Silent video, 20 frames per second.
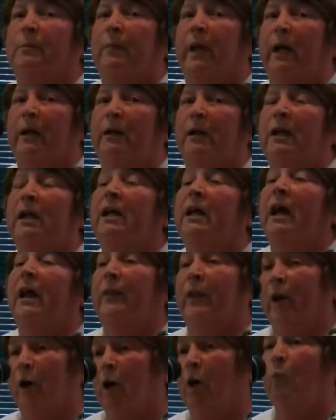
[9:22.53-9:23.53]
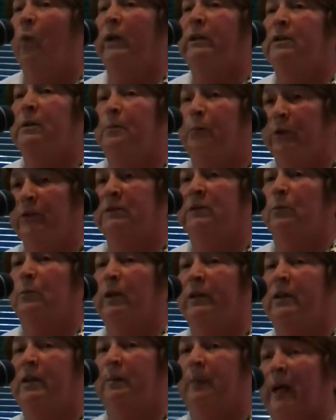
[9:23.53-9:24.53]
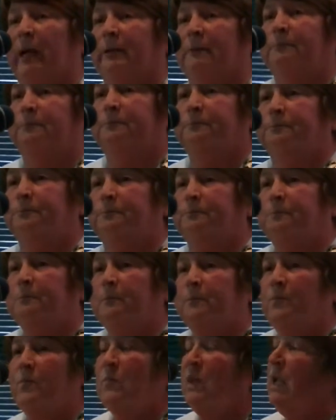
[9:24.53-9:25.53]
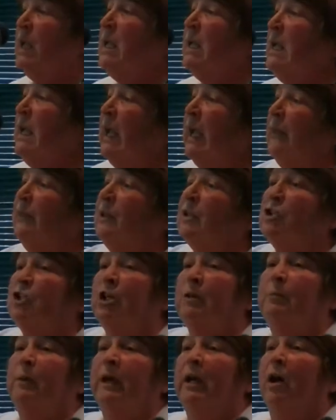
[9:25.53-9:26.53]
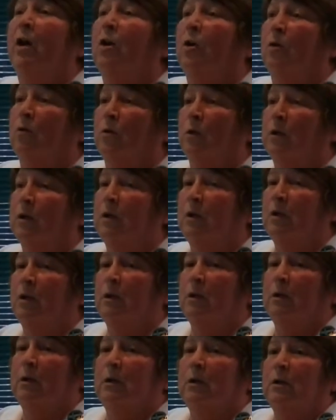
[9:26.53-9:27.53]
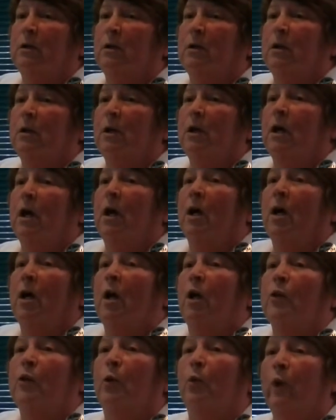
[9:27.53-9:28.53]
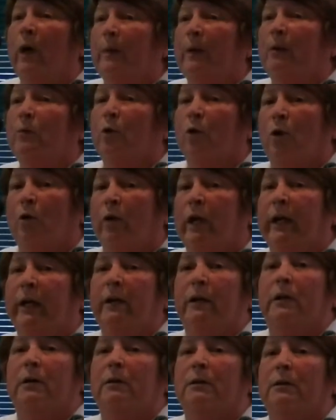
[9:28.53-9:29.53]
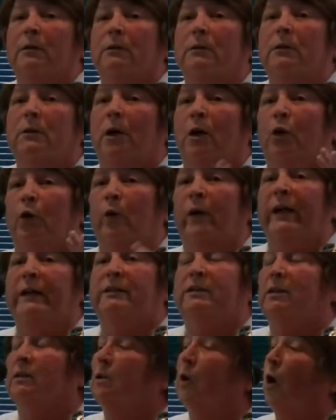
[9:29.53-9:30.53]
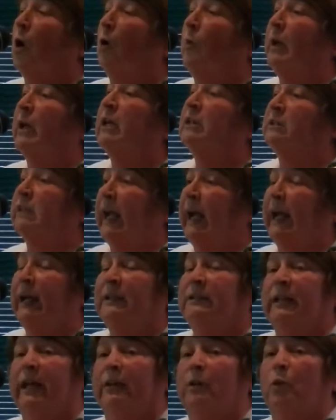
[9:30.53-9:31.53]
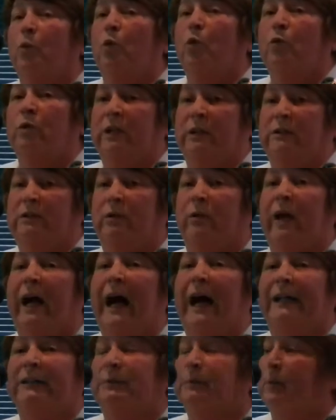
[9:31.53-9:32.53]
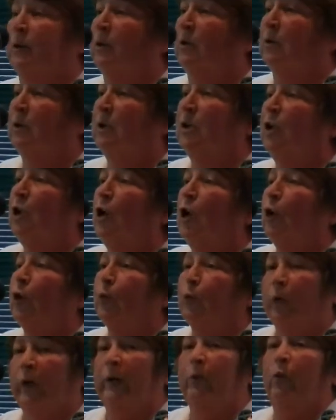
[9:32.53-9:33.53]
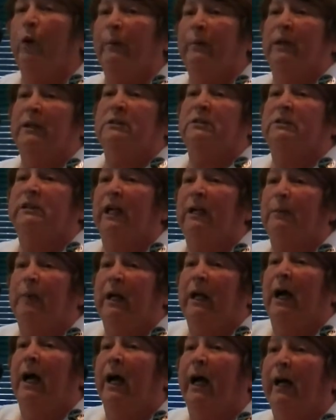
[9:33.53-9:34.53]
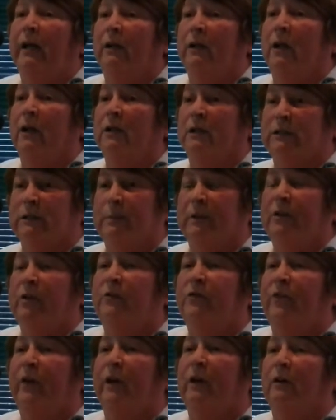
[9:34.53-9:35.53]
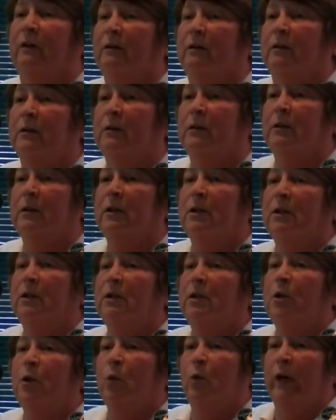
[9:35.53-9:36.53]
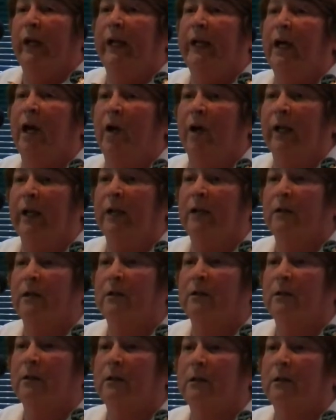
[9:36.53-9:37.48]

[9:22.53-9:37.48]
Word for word: men, and they all went to prison with the men. In the GPO, the women were only agreed to go because they had to take the wounded to a hospital. Three women stayed behind, Elizabeth O'Farrell, Winnie Carney,